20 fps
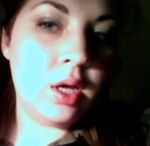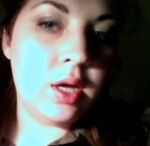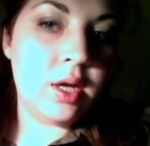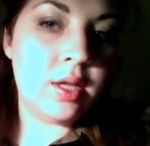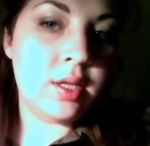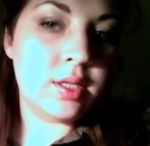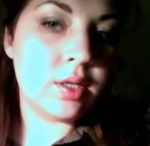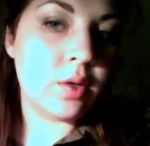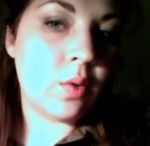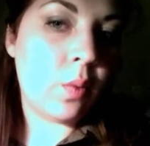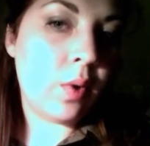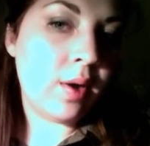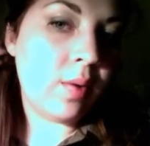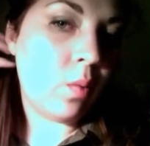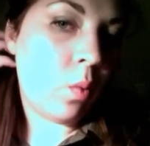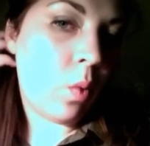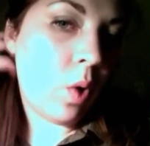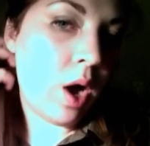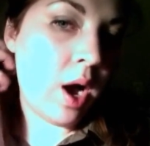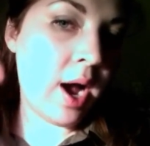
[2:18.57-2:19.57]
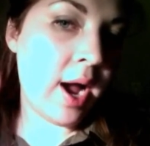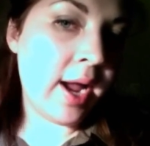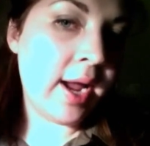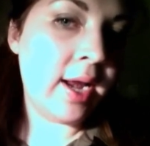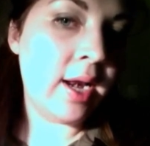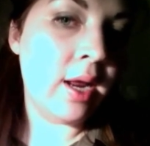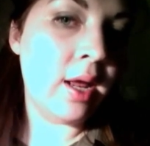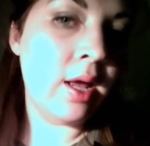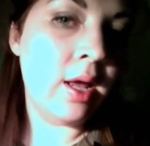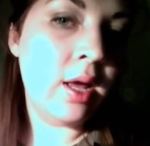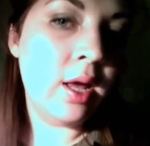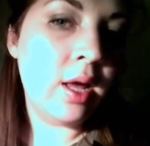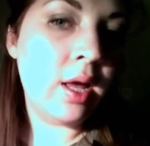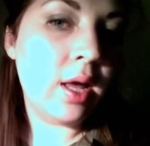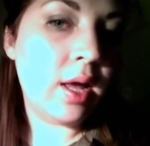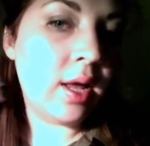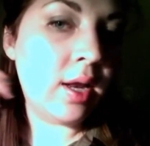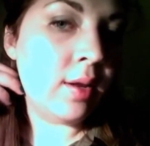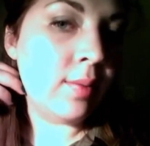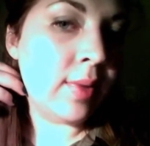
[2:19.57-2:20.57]
It's quite wide,
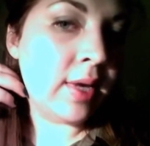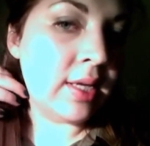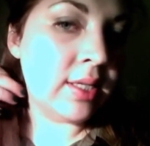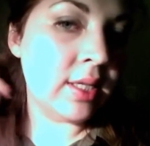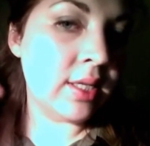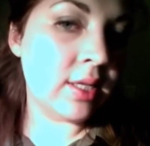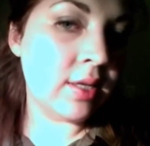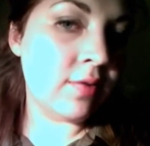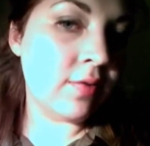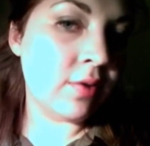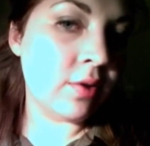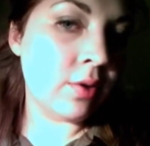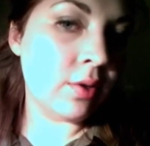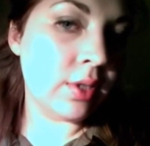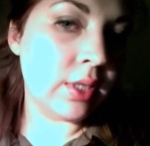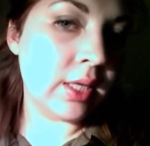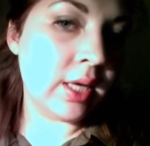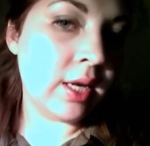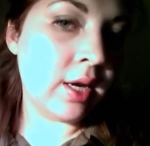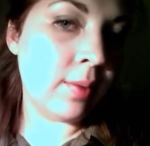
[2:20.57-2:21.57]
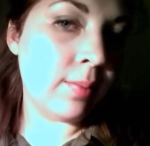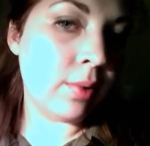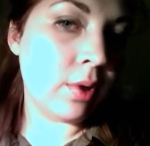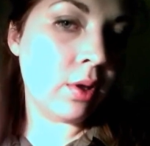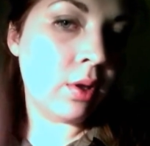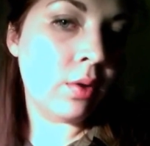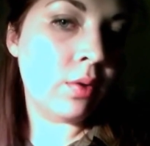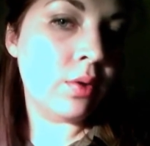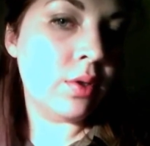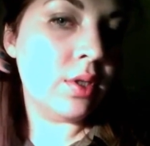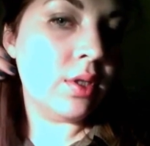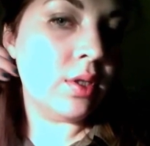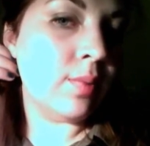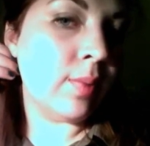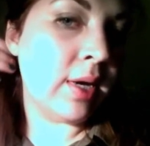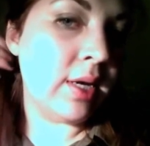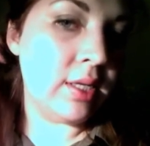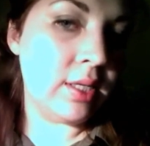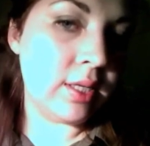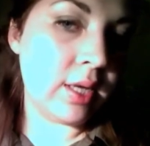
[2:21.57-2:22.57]
and it makes it difficult to get up close to
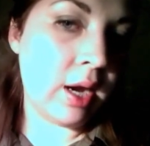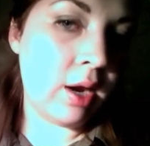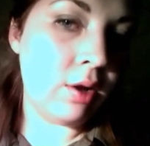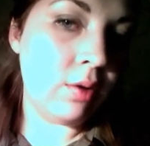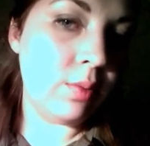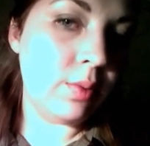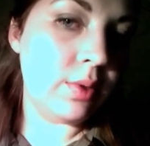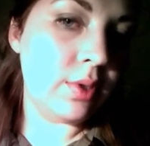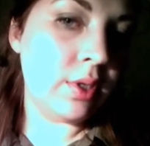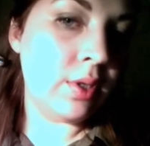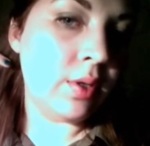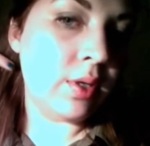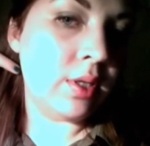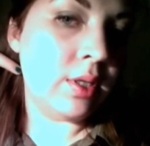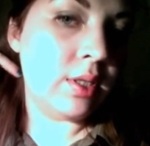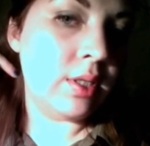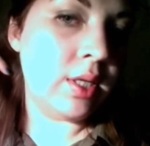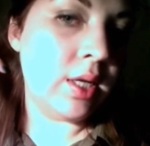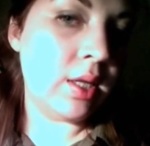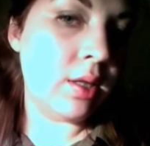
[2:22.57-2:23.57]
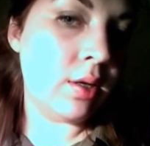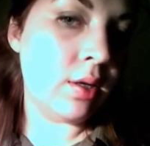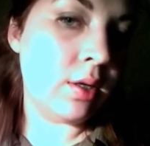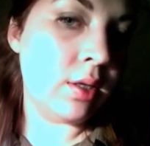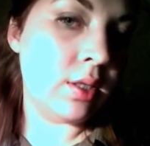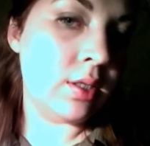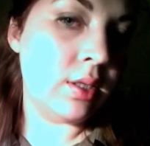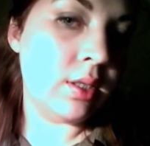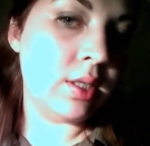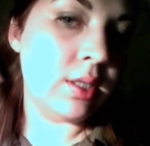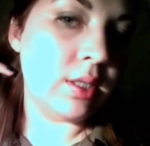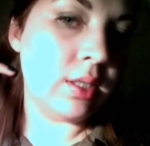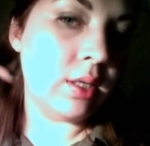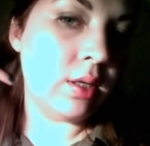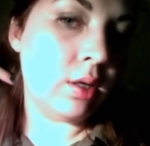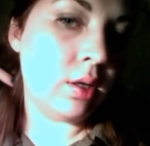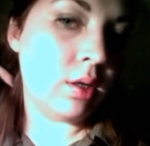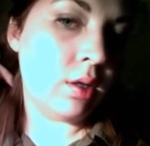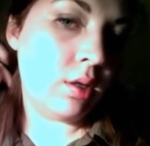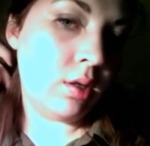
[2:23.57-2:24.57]
my scalp. So you can see there's these
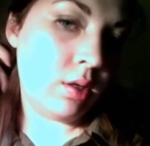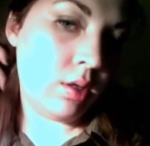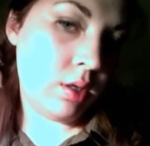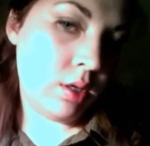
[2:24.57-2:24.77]
little